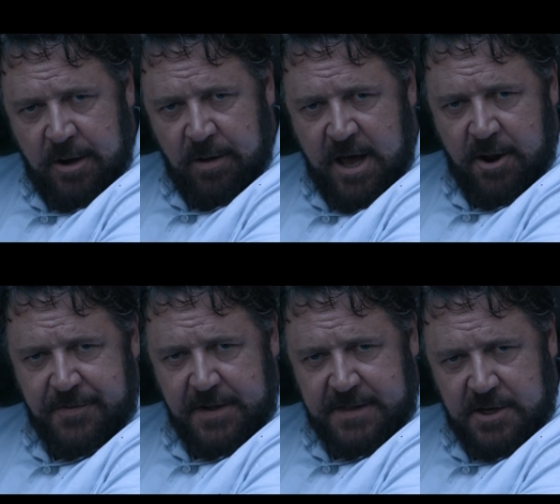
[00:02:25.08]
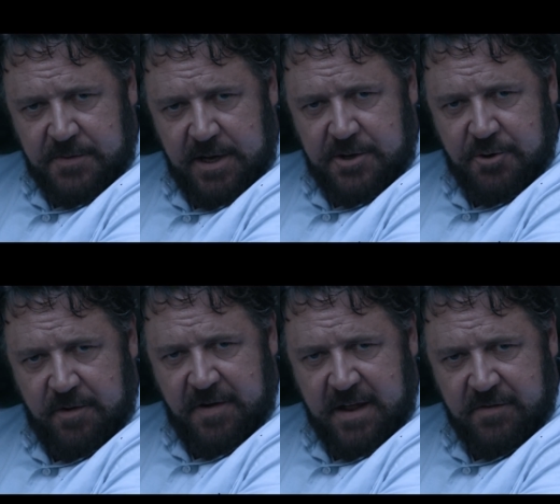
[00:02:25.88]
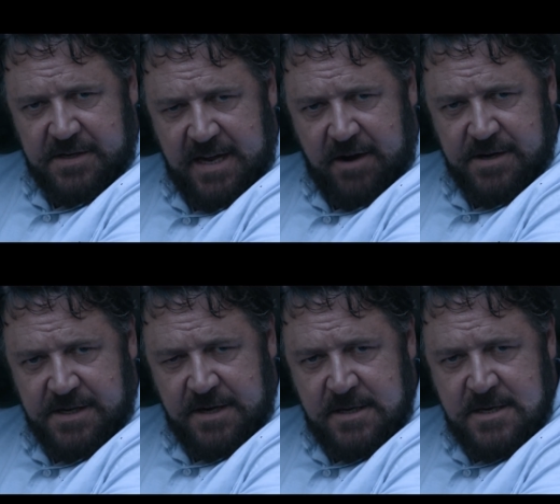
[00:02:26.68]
Well, I don't think that's really true of any of us now, is it?